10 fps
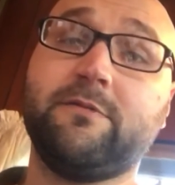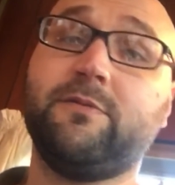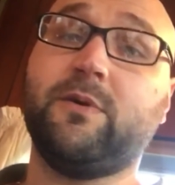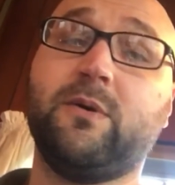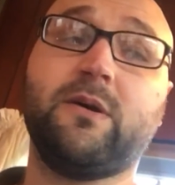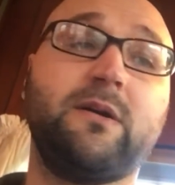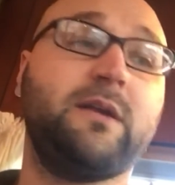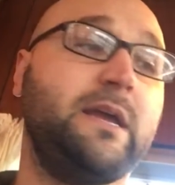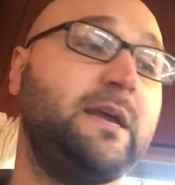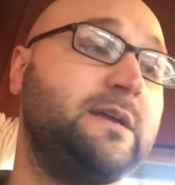for,
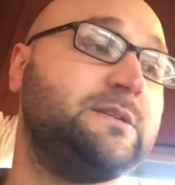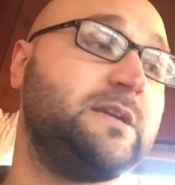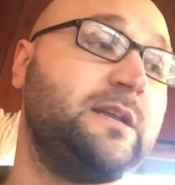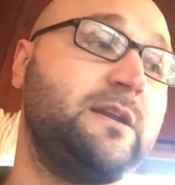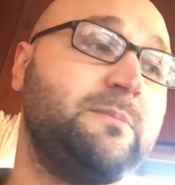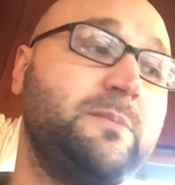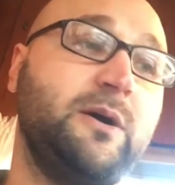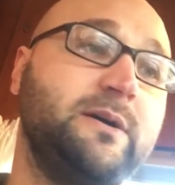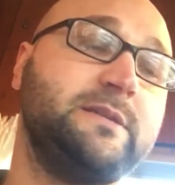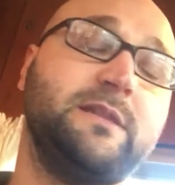and she ended up
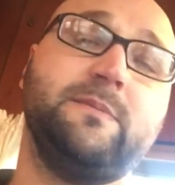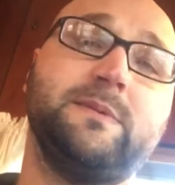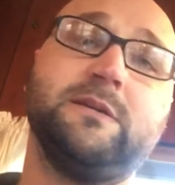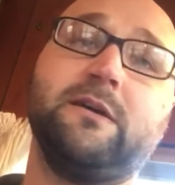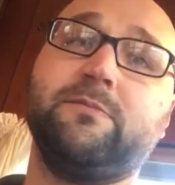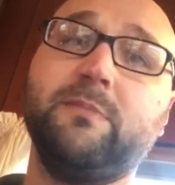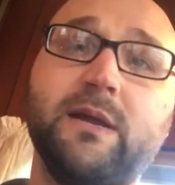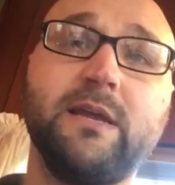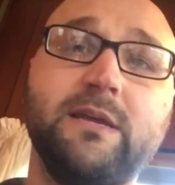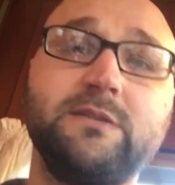costing them a ton of
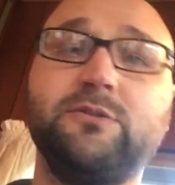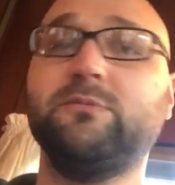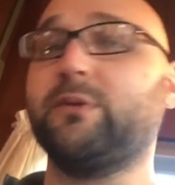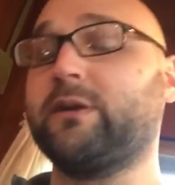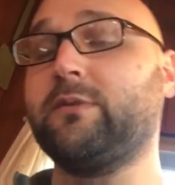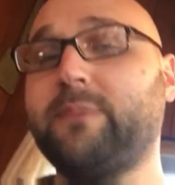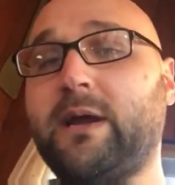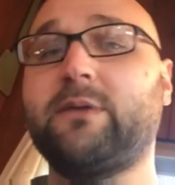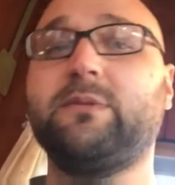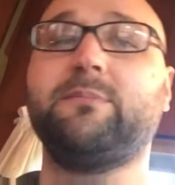money to bring her
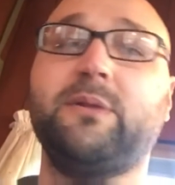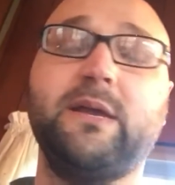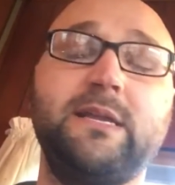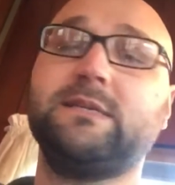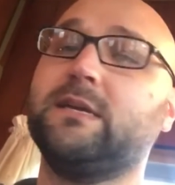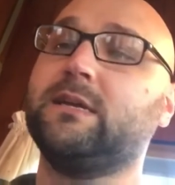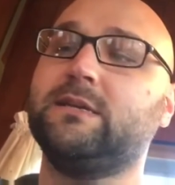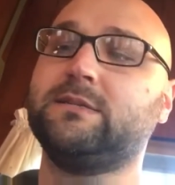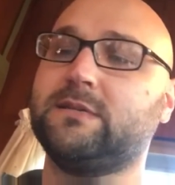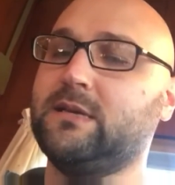back with a plane ticket.